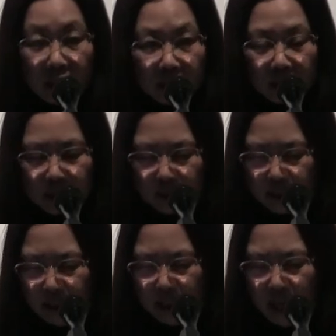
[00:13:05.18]
with
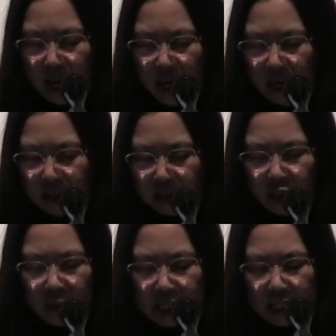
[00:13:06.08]
and
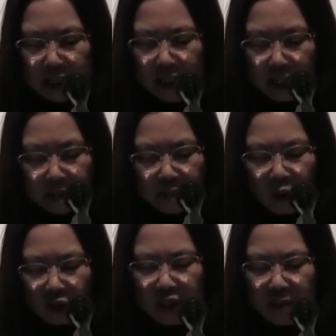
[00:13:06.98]
speaking in
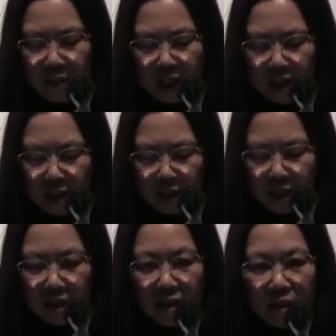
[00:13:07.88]
proximity,
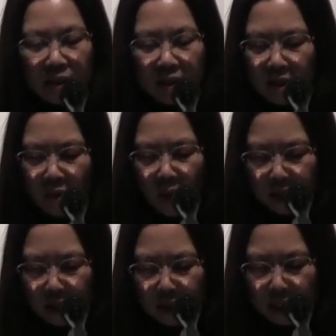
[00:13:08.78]

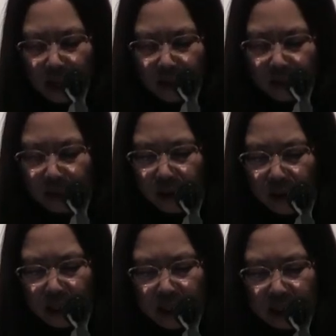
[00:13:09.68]
whether the
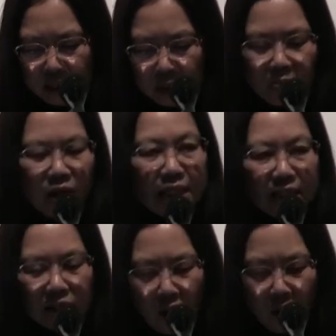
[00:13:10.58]
other is
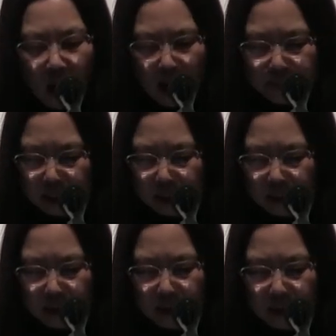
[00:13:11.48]
present or
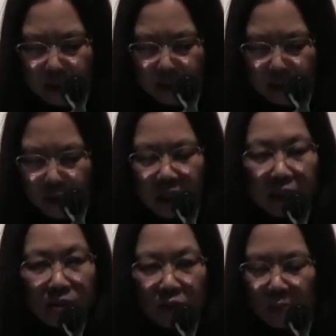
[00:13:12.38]
absent
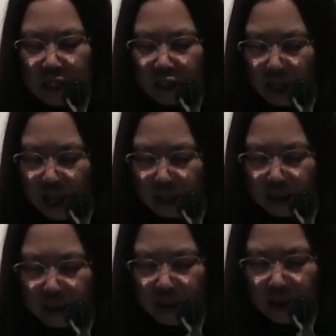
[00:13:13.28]
during the speech
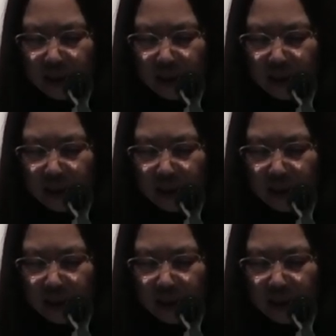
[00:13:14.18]
act.